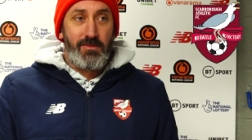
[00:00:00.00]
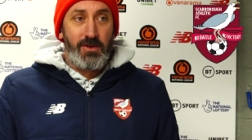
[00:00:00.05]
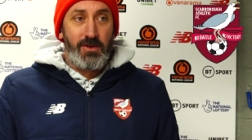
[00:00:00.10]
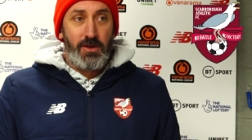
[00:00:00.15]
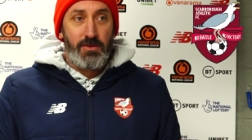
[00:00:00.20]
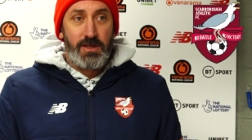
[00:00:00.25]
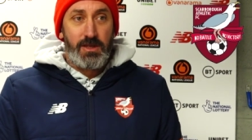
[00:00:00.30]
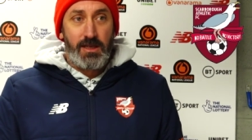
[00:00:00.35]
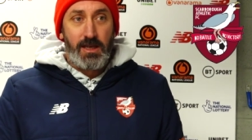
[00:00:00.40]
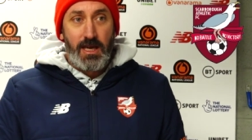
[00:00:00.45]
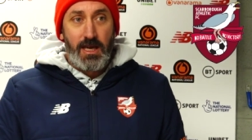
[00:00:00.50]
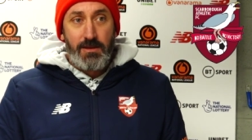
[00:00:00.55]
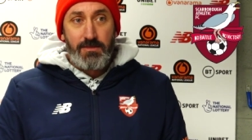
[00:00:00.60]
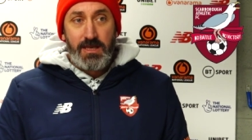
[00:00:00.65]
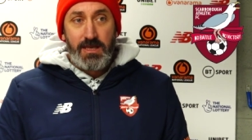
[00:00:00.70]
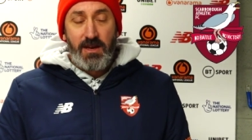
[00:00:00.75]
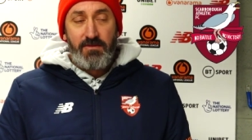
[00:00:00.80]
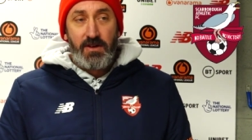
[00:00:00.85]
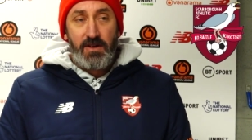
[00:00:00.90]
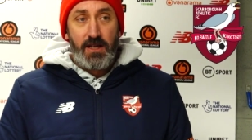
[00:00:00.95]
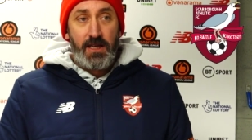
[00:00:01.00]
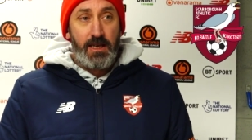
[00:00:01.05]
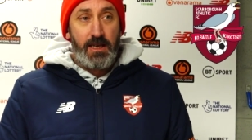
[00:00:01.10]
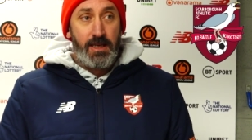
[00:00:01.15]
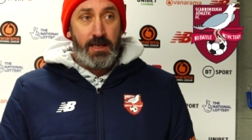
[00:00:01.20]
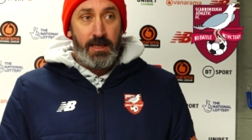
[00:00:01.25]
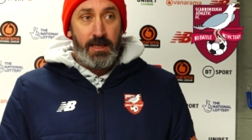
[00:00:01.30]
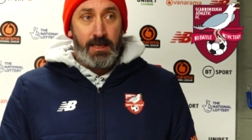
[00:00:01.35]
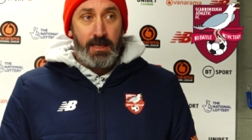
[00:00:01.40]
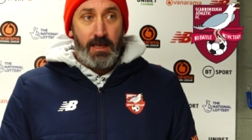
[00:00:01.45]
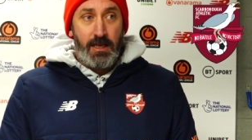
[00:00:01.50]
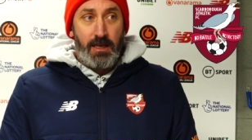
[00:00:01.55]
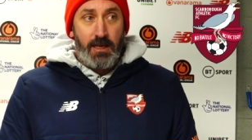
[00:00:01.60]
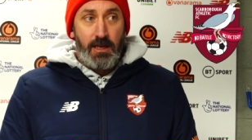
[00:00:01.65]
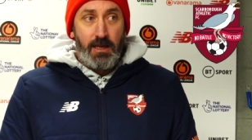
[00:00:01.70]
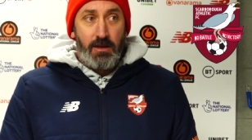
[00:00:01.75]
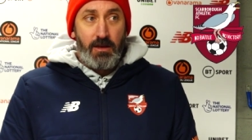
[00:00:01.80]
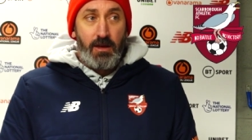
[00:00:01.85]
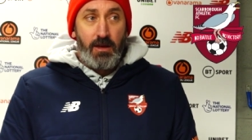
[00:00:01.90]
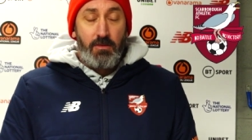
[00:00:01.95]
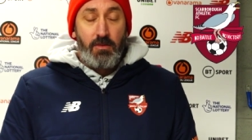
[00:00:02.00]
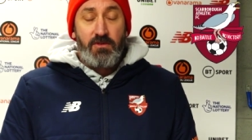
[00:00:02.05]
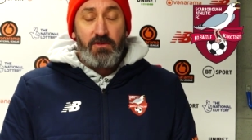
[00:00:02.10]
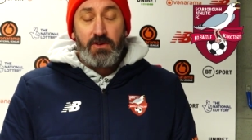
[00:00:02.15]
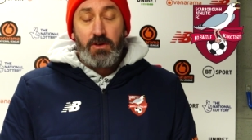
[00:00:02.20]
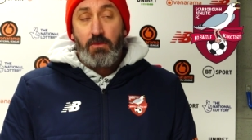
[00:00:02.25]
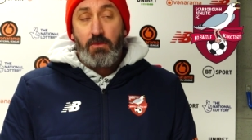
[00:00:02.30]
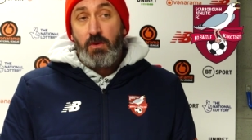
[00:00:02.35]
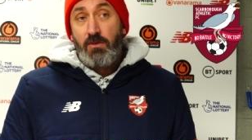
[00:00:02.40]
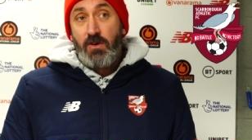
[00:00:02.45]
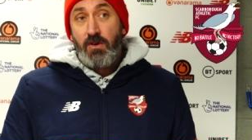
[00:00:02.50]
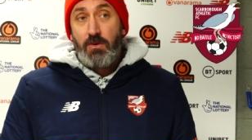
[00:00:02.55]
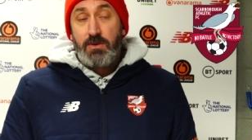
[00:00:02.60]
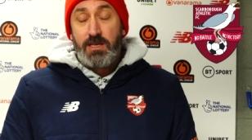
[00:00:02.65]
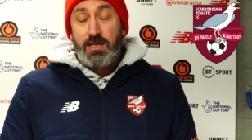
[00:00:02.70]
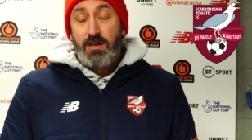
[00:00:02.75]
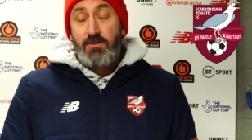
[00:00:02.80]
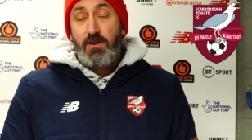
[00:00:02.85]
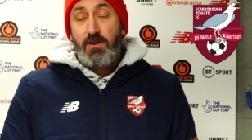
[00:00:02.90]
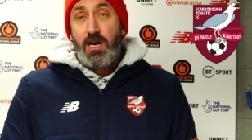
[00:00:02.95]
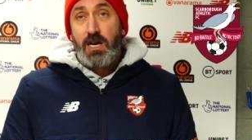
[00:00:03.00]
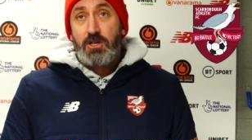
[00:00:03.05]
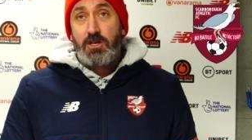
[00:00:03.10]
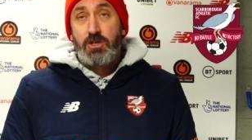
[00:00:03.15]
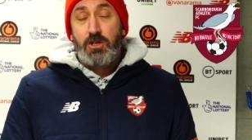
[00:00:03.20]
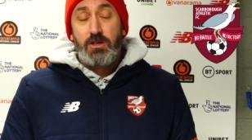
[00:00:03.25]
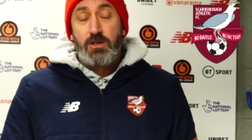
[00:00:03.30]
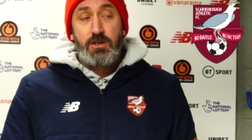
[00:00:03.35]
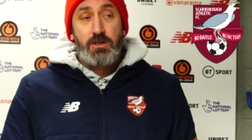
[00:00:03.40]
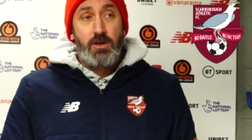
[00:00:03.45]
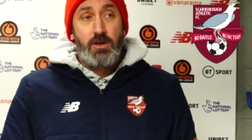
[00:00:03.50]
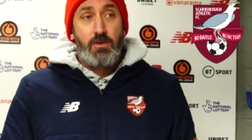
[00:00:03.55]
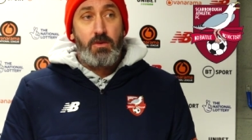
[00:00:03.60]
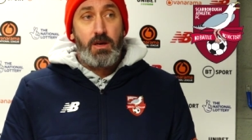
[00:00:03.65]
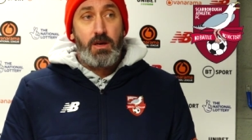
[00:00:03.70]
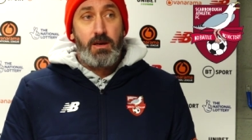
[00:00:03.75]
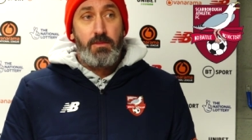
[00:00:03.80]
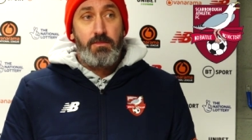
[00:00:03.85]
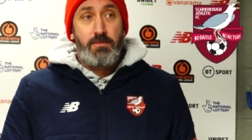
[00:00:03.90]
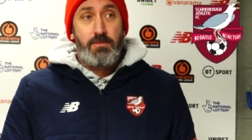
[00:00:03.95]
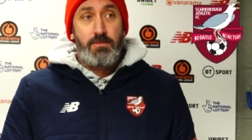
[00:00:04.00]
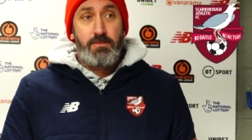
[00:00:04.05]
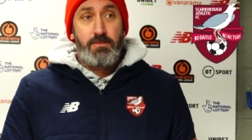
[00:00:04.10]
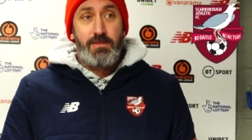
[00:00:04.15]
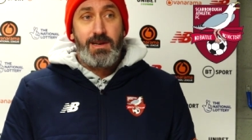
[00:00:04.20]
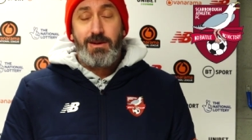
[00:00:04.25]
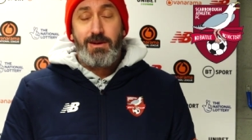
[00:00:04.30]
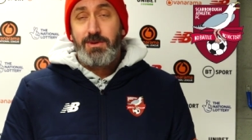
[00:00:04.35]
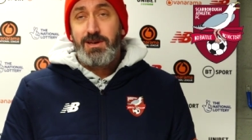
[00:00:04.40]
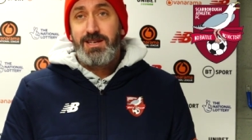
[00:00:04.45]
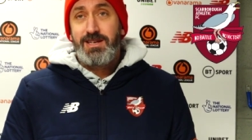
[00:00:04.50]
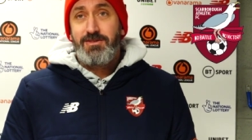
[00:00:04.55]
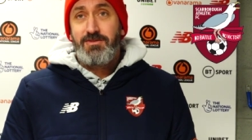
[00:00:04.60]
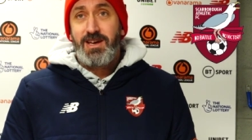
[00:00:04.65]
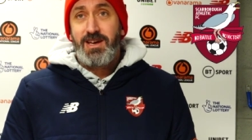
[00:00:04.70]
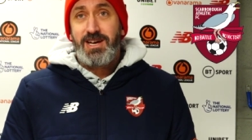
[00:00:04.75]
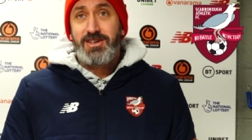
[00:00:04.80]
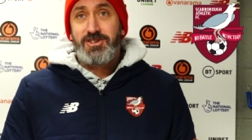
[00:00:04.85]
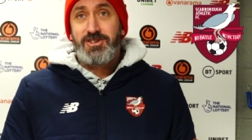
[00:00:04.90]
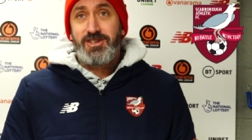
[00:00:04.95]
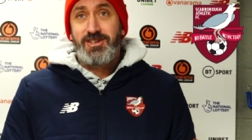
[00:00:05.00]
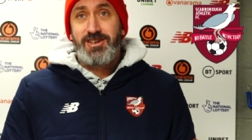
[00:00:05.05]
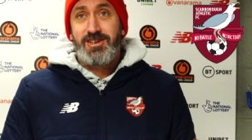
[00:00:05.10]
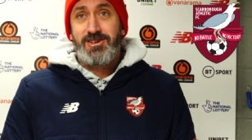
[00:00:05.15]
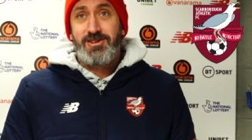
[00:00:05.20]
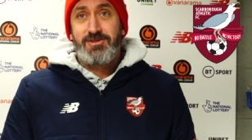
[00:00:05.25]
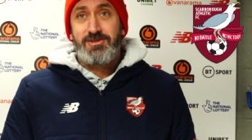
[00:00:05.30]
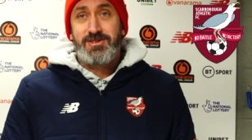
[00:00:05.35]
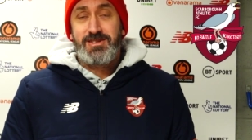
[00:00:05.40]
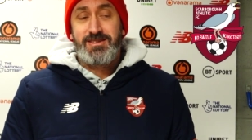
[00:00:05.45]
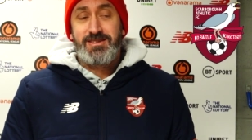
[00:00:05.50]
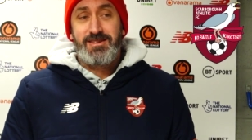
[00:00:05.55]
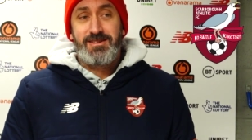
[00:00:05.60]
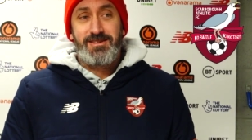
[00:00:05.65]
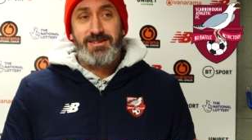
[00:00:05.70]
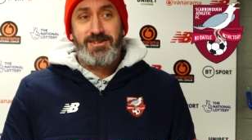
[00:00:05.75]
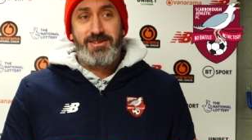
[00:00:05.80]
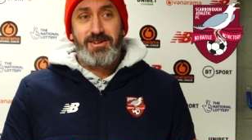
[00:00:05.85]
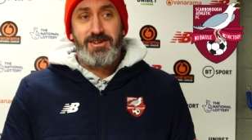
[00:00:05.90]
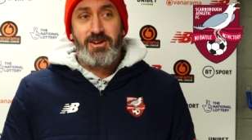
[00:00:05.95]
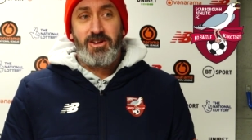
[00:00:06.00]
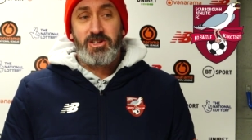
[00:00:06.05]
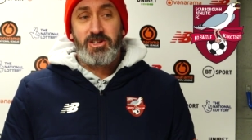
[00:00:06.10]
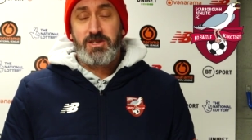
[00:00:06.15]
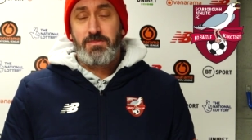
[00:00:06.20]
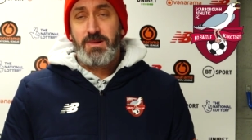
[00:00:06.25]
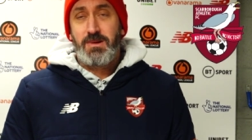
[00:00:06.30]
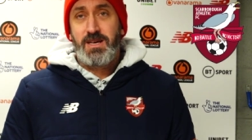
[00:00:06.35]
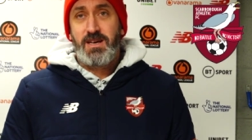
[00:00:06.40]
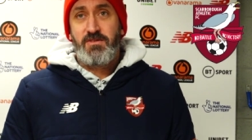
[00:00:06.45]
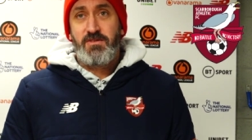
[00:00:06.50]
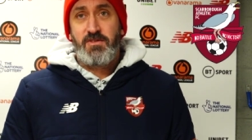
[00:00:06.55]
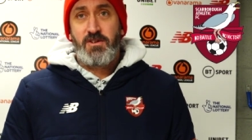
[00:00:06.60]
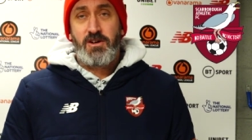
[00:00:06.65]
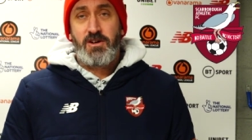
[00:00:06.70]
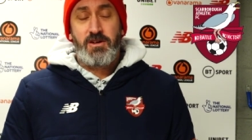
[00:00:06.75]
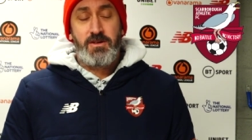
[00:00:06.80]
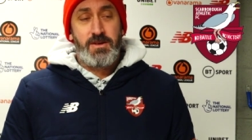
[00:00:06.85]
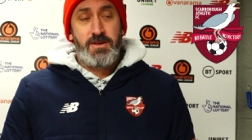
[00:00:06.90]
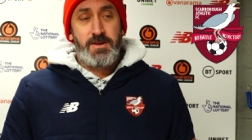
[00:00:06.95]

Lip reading: losing games heavily, and we've always had a reaction, so now we need a reaction. You know, there's a lot to play for.